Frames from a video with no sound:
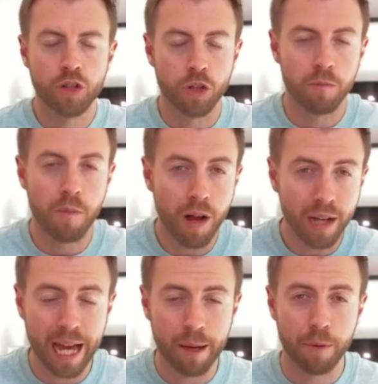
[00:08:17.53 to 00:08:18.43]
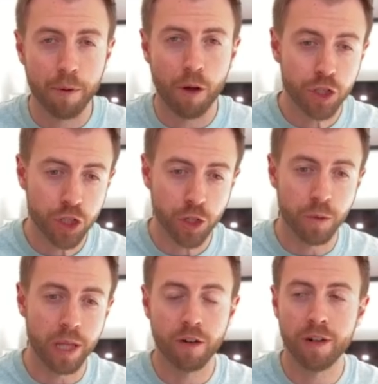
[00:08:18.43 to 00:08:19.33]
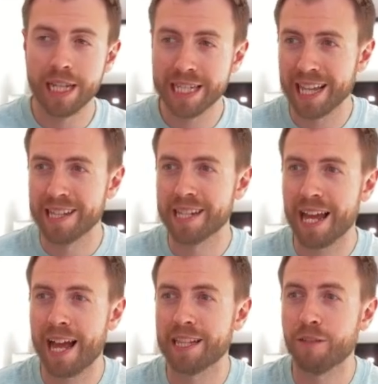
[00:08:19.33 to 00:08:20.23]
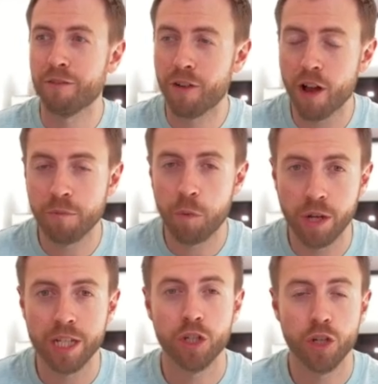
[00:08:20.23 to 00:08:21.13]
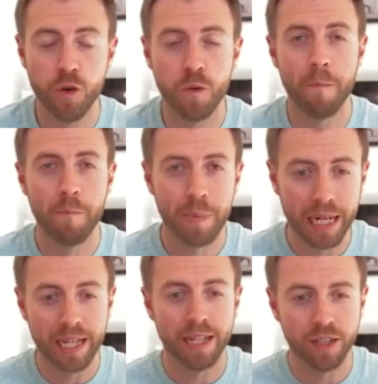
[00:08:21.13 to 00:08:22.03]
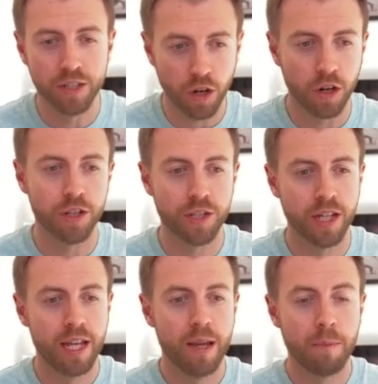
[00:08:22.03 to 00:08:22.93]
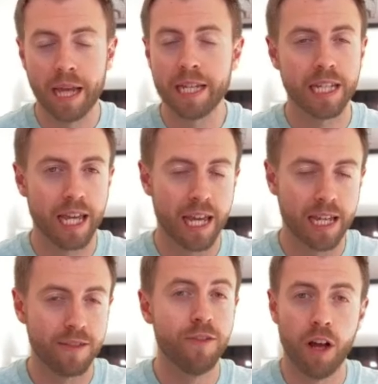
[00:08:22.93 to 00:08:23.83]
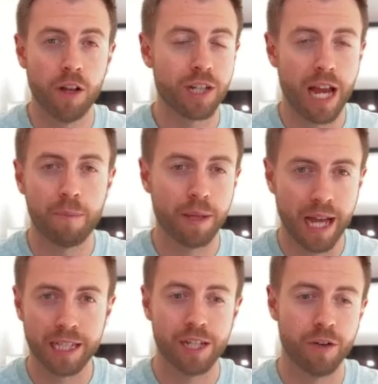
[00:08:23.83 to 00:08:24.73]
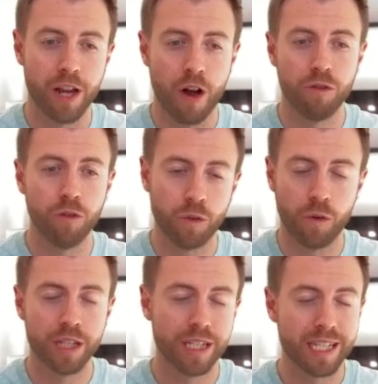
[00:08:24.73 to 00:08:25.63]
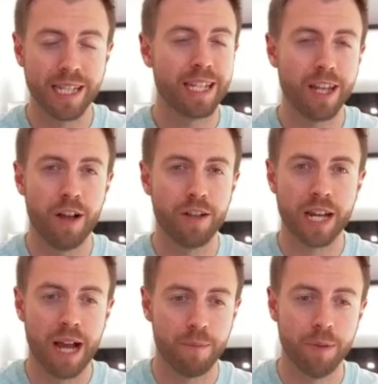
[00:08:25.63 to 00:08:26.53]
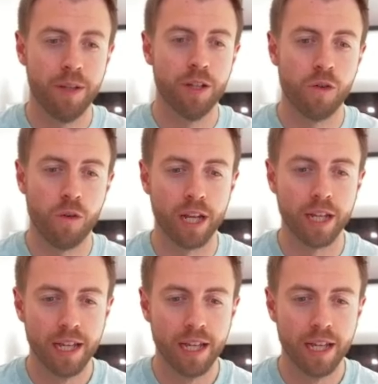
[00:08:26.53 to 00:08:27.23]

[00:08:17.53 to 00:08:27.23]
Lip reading: the market cap of SUI currently stands at $5.2 billion, placing it in the large cap category of altcoins. This is the large cap coin.